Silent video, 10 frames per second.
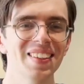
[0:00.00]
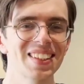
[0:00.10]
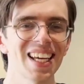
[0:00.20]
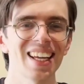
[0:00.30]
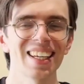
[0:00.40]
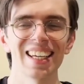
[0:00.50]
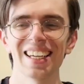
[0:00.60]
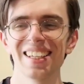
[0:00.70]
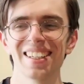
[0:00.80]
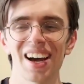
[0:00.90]
Sadly,
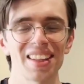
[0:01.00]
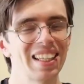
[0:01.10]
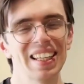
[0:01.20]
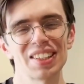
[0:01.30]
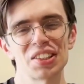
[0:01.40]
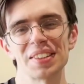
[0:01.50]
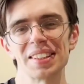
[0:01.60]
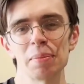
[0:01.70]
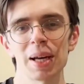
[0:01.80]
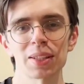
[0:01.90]
I think that's just
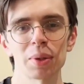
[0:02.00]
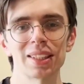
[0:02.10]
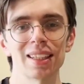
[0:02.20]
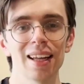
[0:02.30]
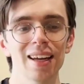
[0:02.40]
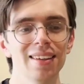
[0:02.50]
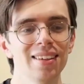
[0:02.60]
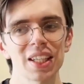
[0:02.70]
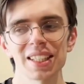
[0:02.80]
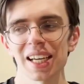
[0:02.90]
the best way to learn.
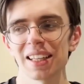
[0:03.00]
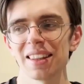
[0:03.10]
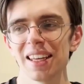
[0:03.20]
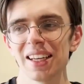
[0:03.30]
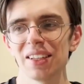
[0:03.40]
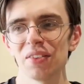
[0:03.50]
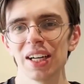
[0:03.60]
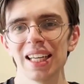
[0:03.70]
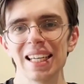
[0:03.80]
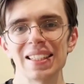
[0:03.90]
The second thing
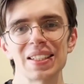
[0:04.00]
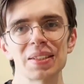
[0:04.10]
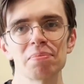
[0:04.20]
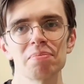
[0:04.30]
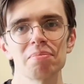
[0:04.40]
really is